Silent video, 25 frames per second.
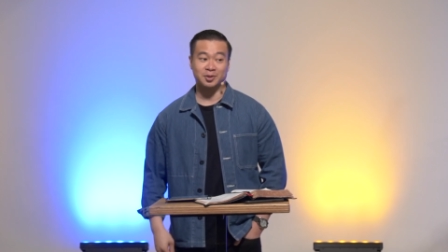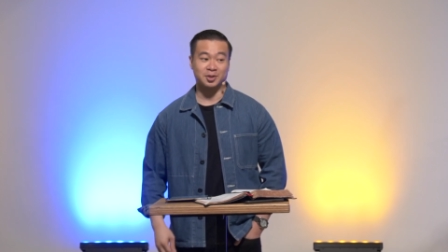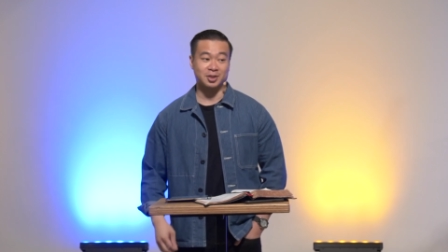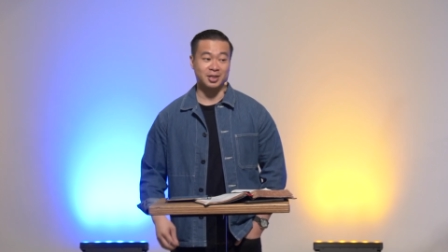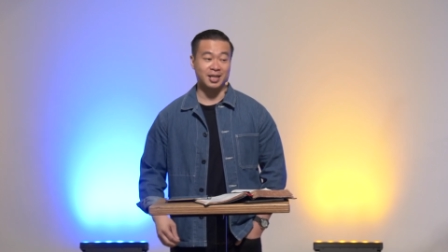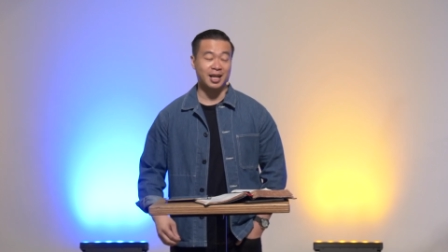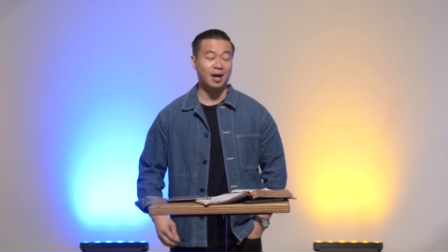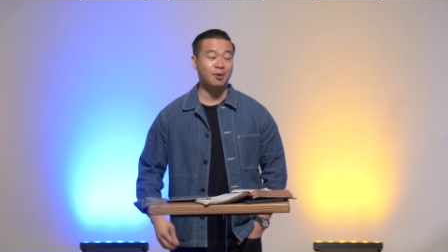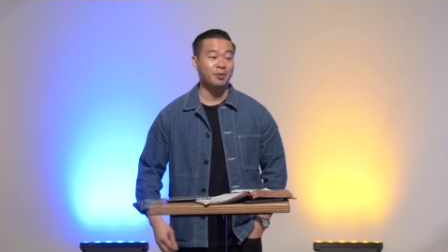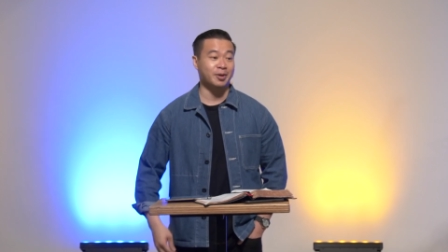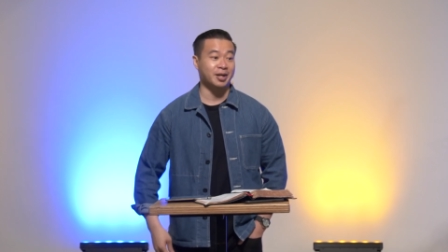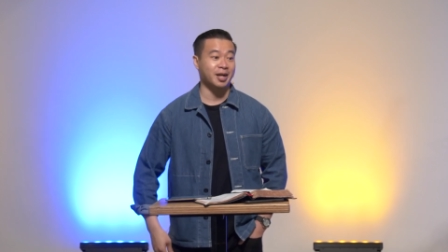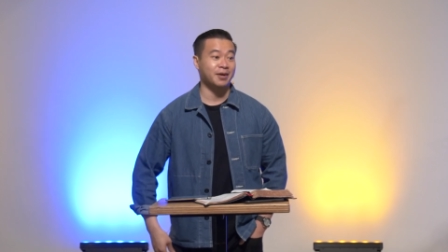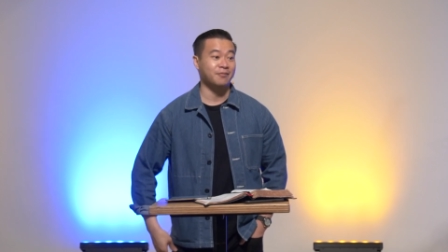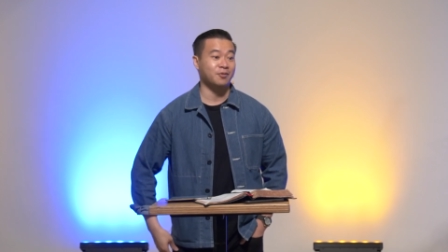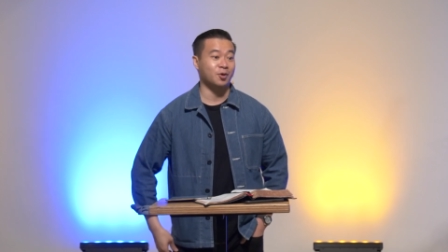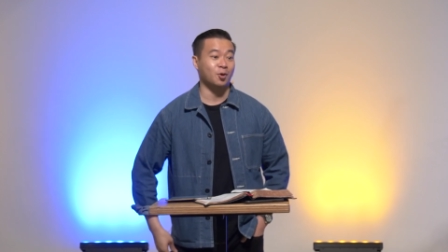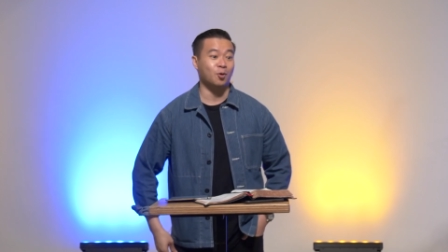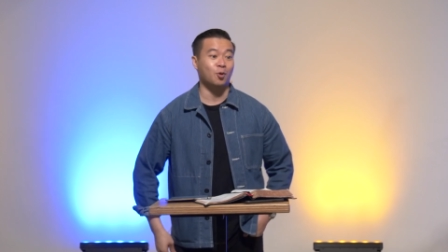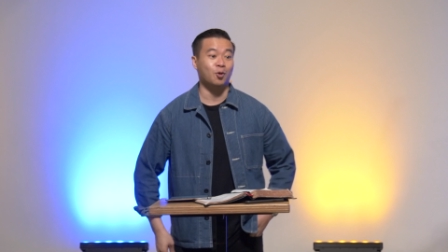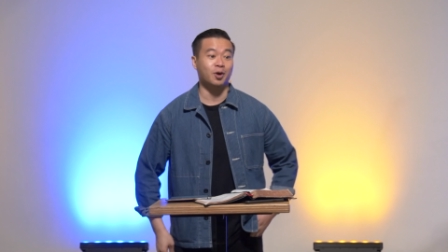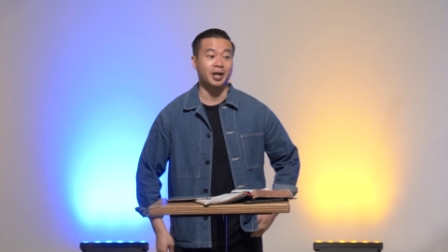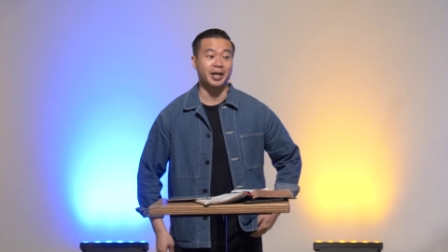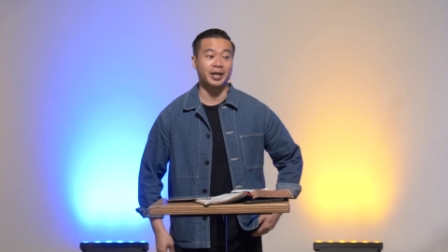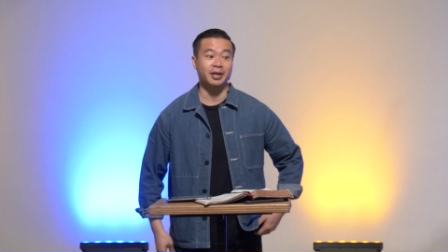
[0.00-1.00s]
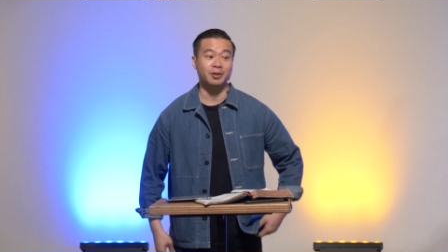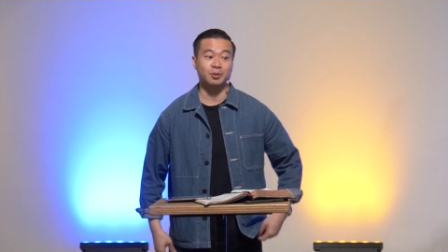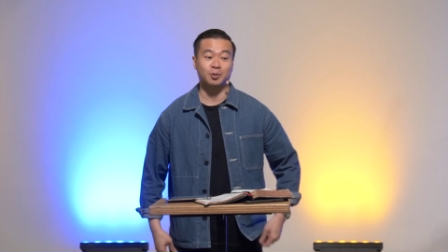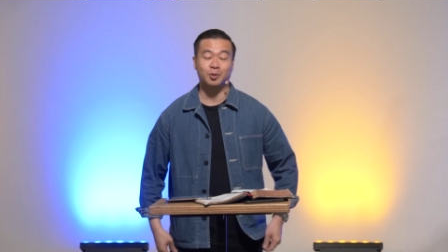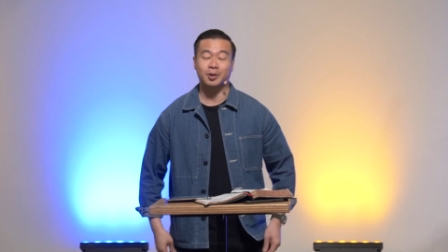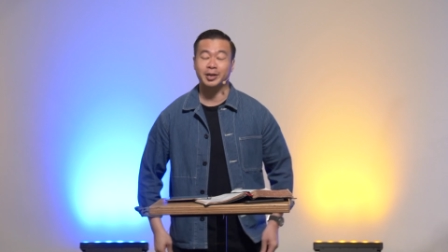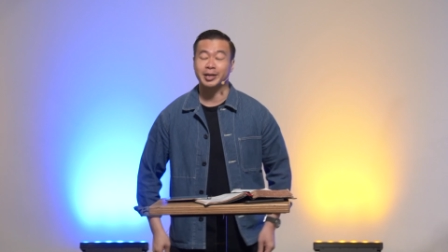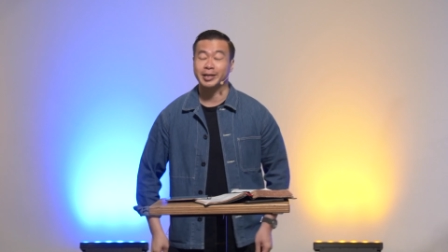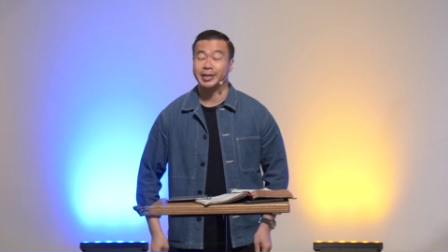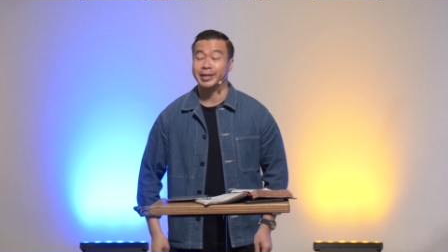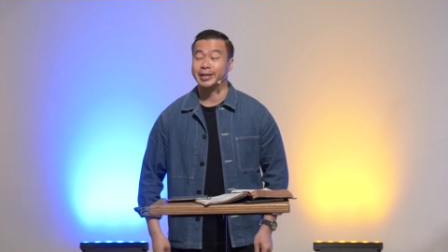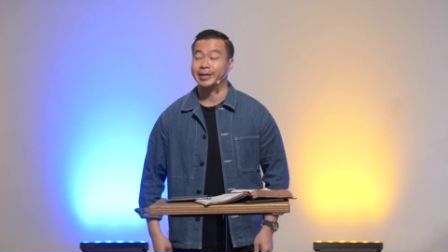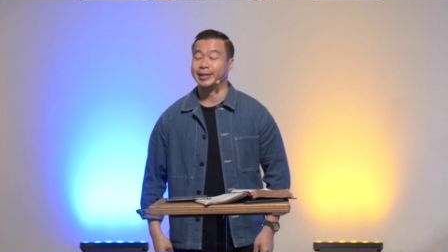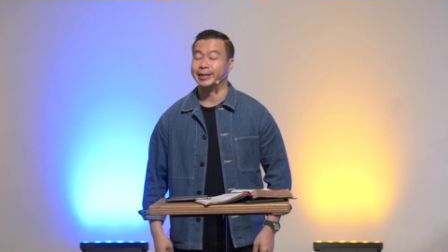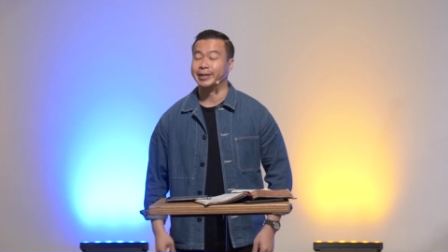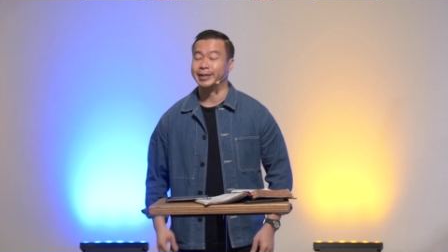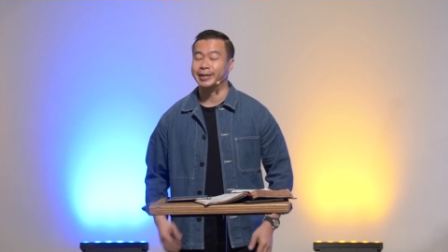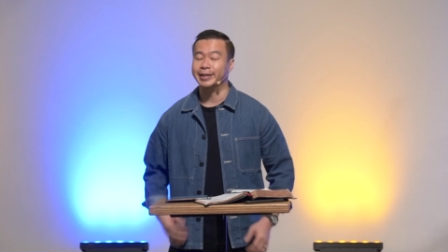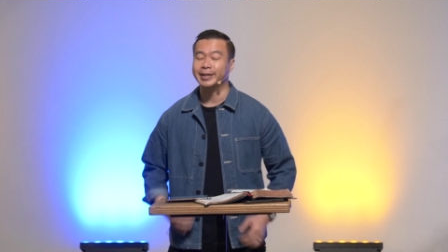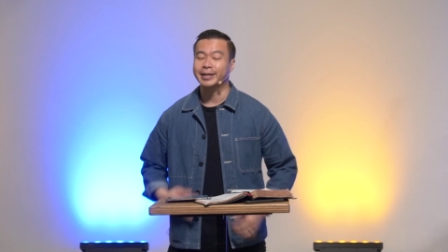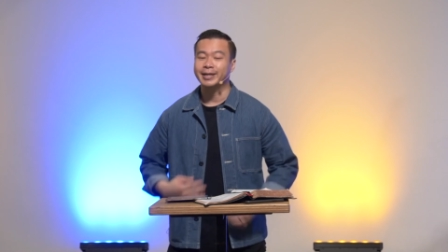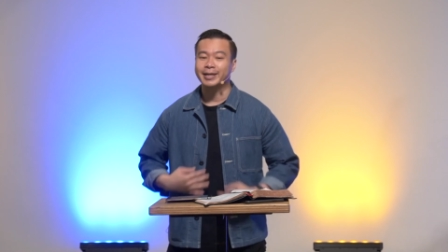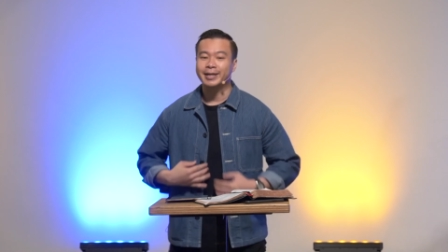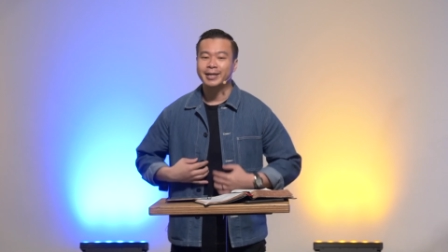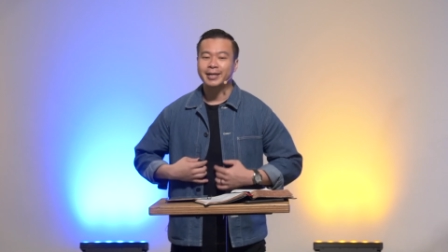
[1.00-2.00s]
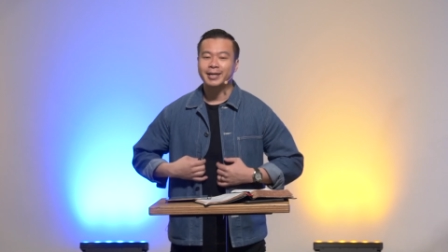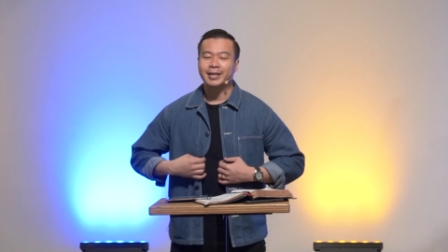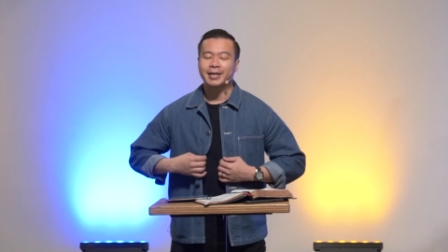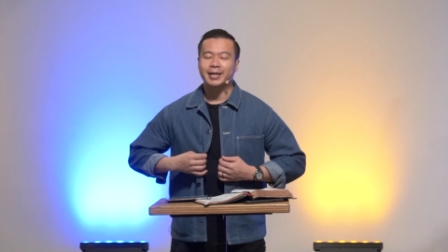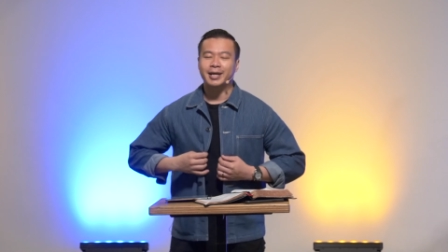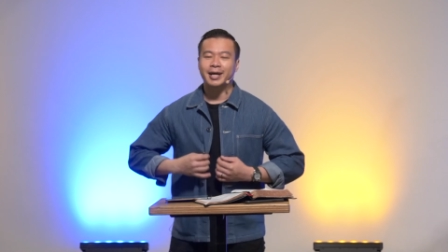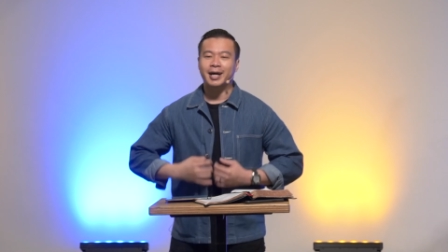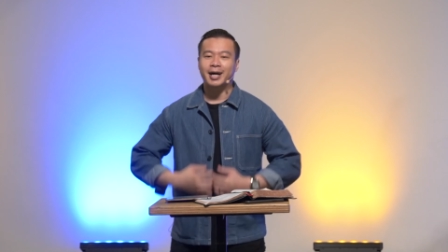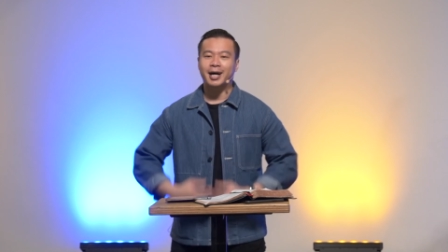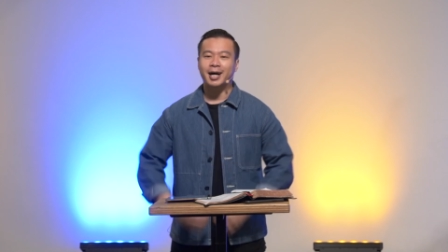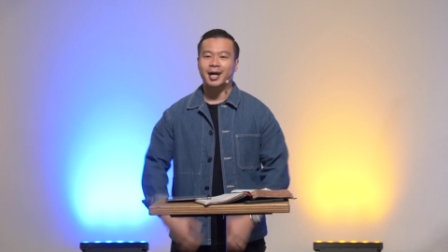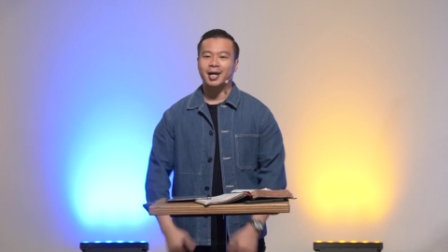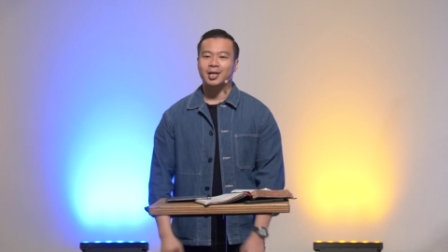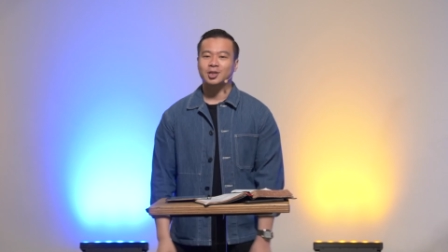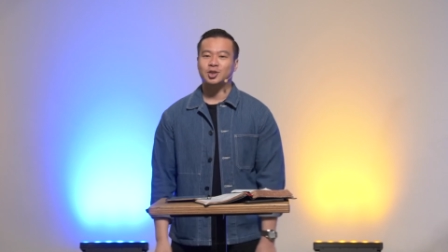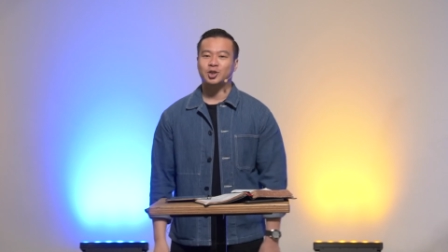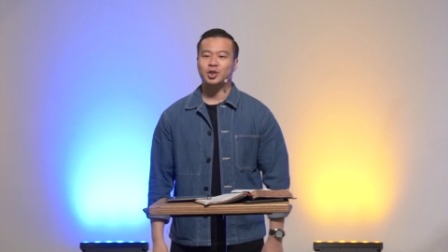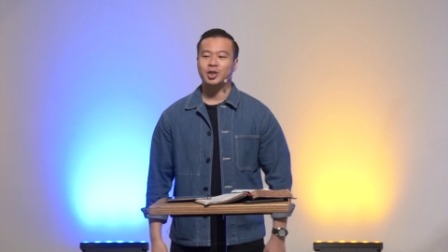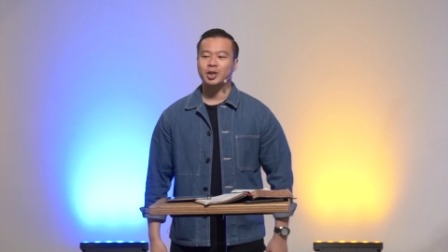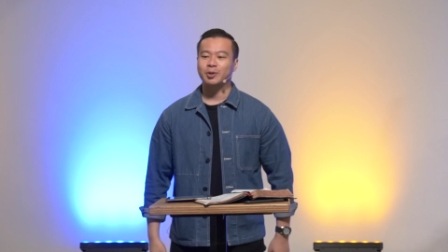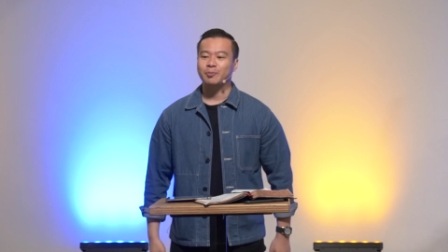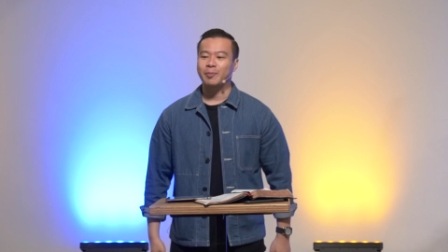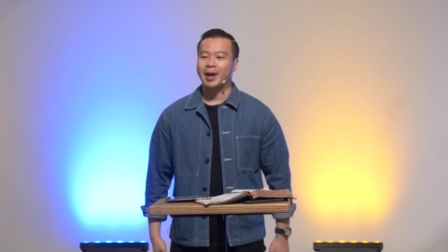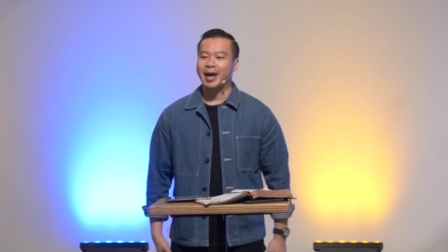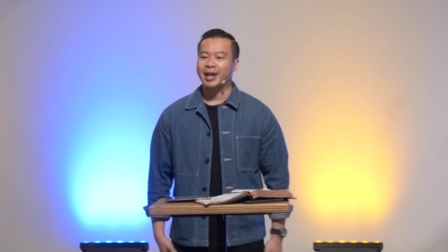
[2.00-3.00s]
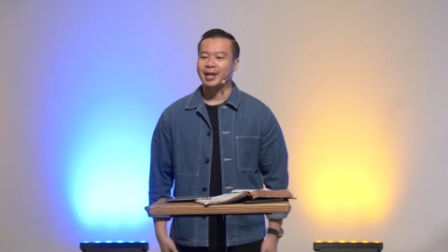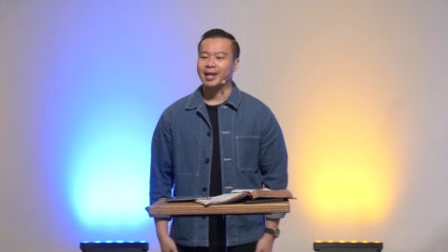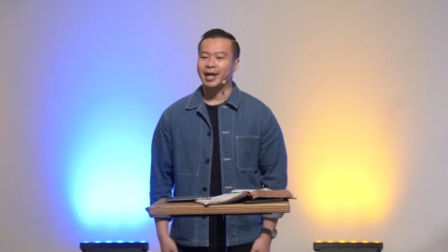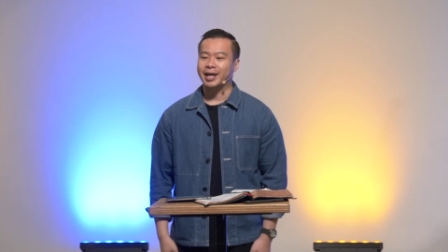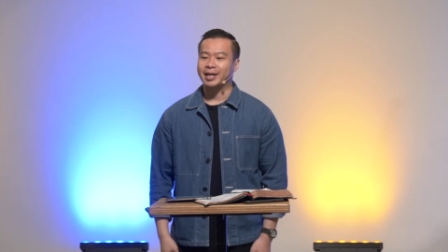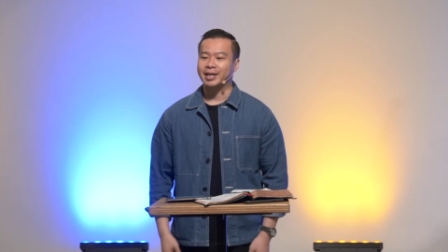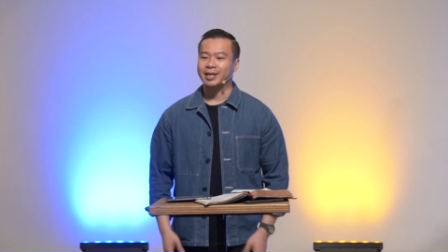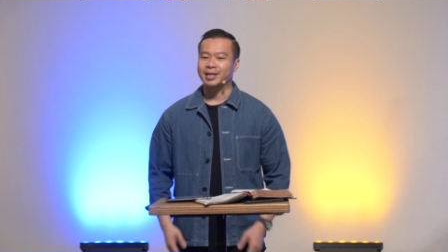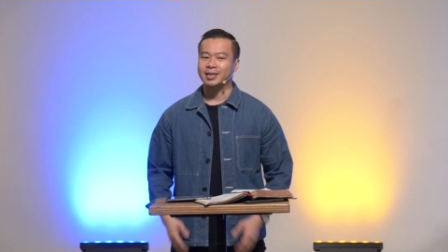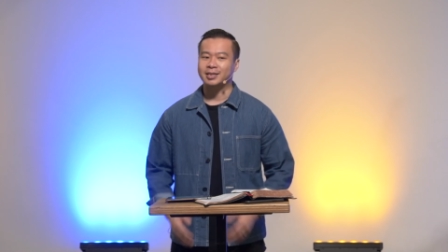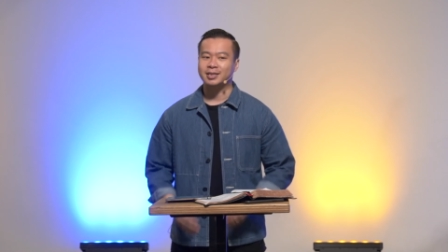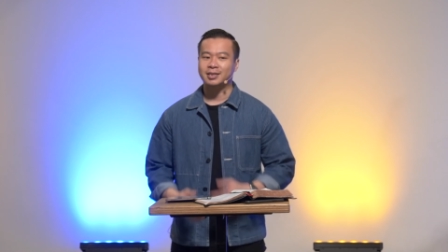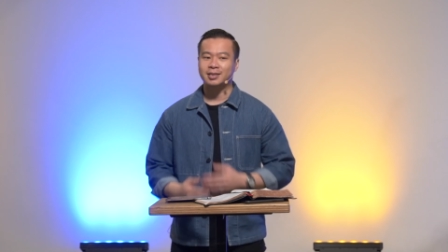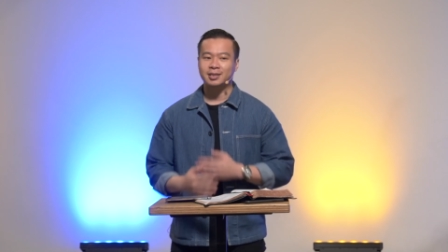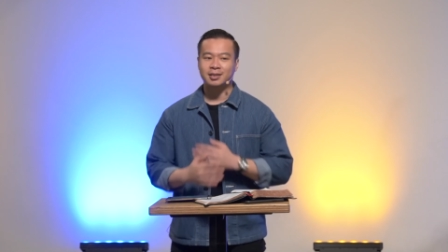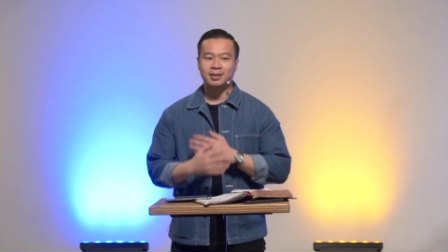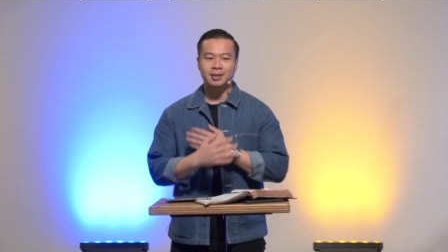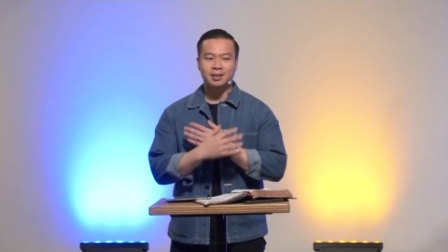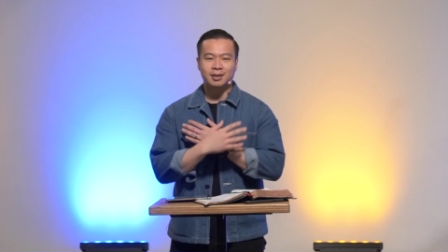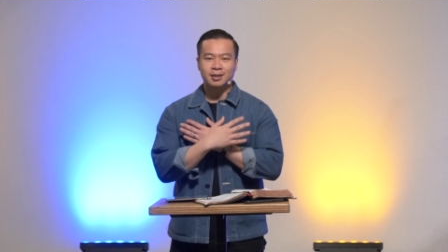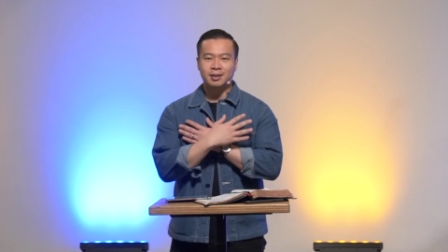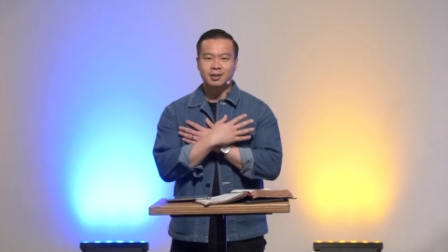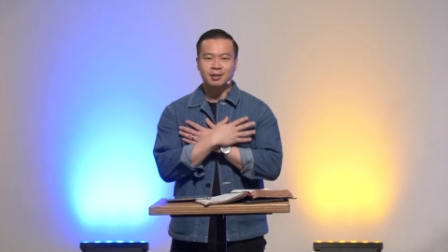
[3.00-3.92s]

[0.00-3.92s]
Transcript: was loud enough for the whole clinic to hear, uh, she went like this.